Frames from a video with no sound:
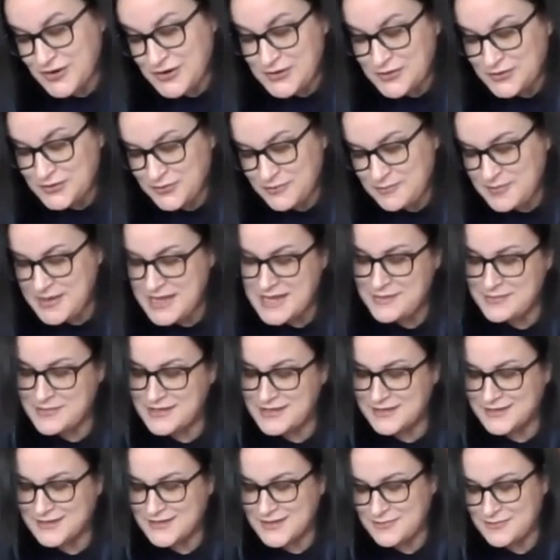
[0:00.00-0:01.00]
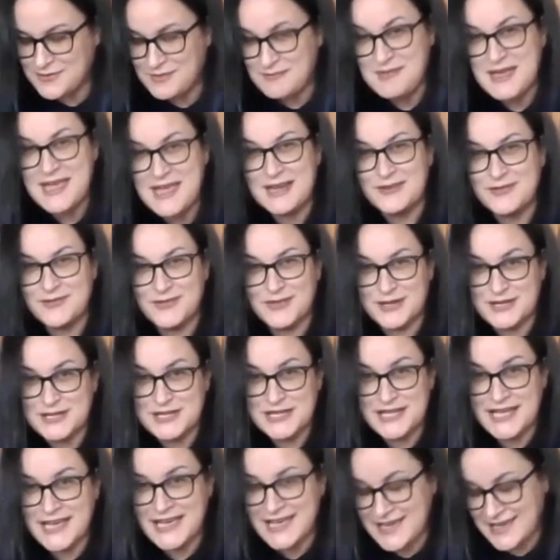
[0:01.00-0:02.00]
earth babies that were made of the
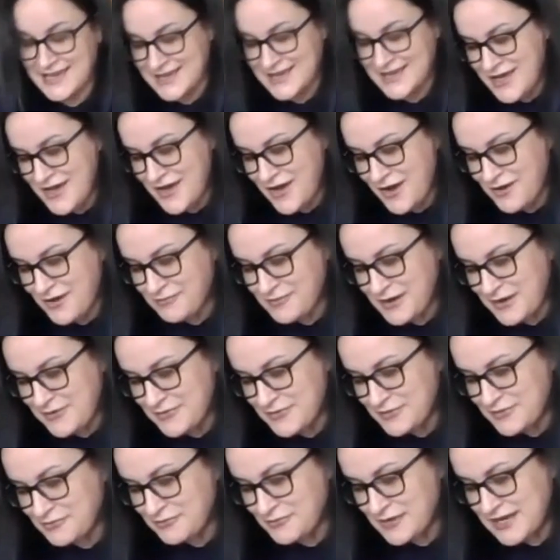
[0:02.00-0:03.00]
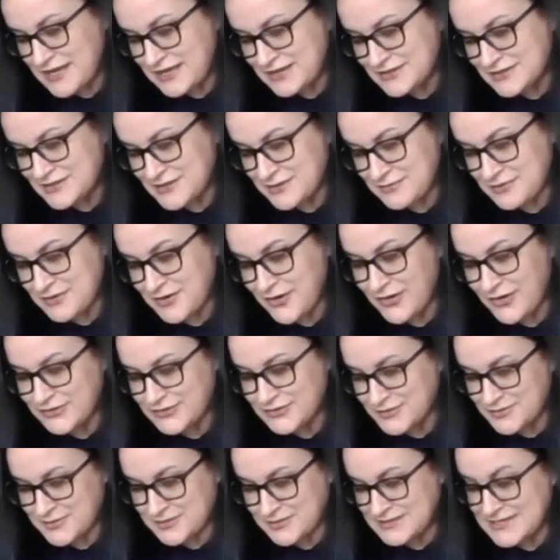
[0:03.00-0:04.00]
clay play around the ranch that would
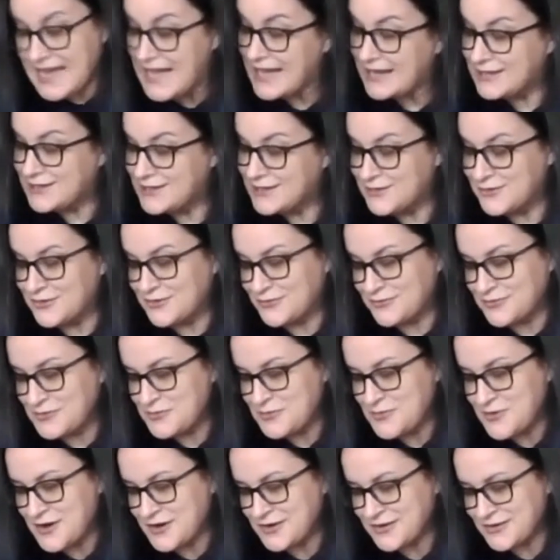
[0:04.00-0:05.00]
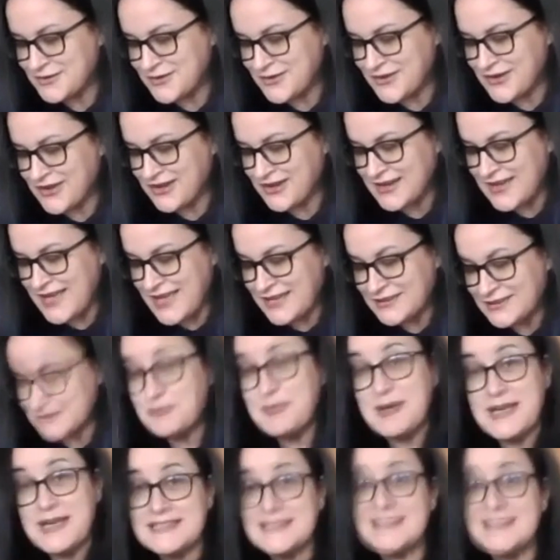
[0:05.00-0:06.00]
also attack you if you wandered on. So
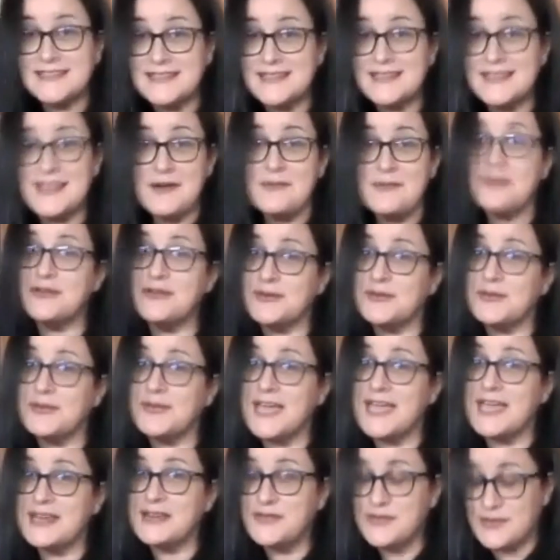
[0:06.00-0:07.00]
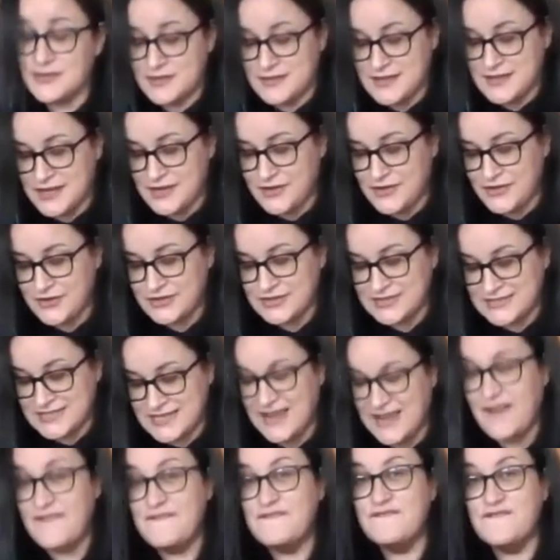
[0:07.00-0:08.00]
basically, they were doing anything they could to
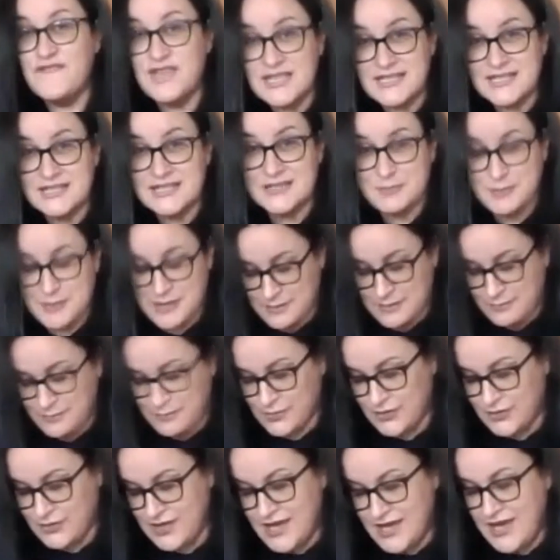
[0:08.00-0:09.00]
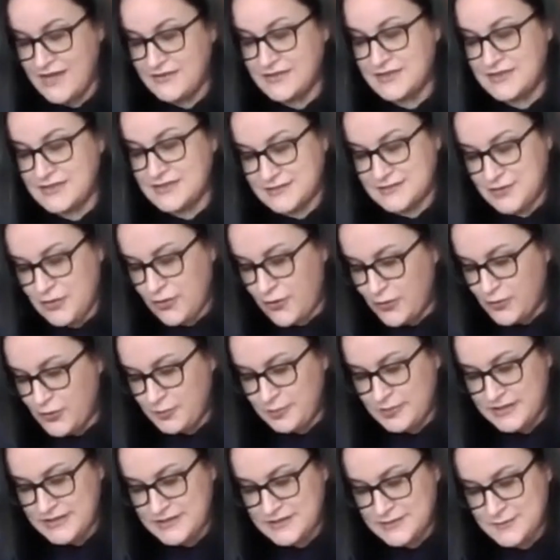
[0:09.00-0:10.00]
convince people that this whole
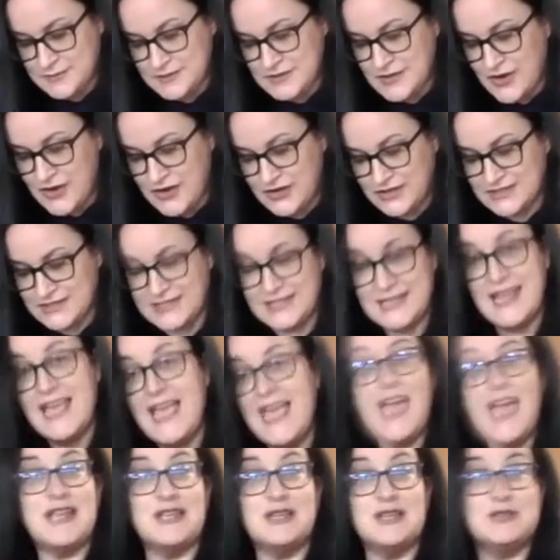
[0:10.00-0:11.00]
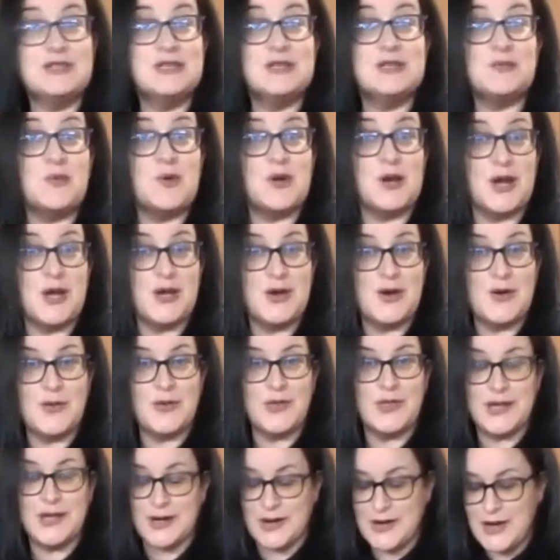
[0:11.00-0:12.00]
place was haunted and you didn't want to go
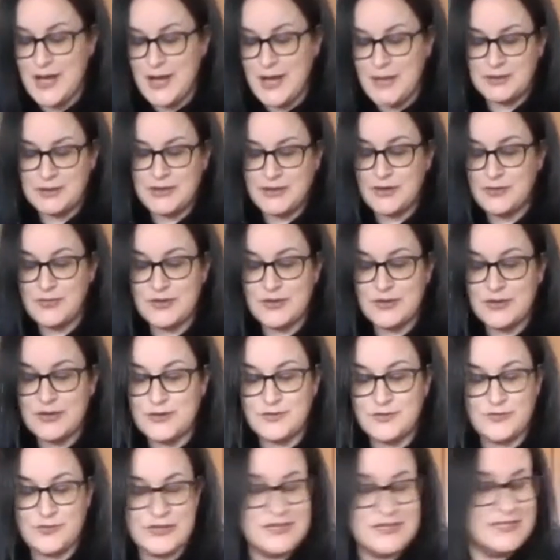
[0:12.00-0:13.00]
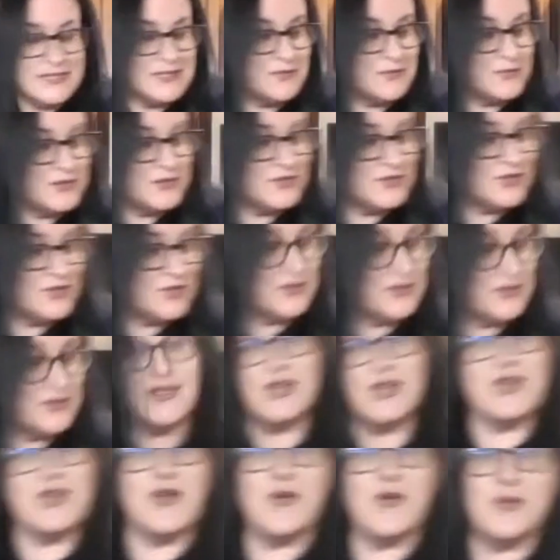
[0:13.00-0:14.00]
there. But their real reason was just so
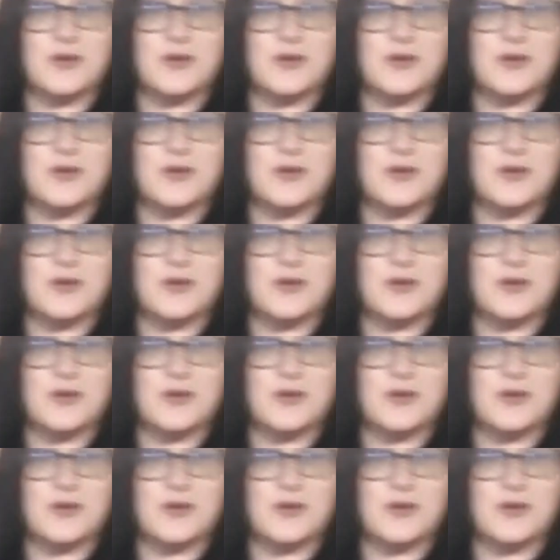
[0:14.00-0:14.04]
that no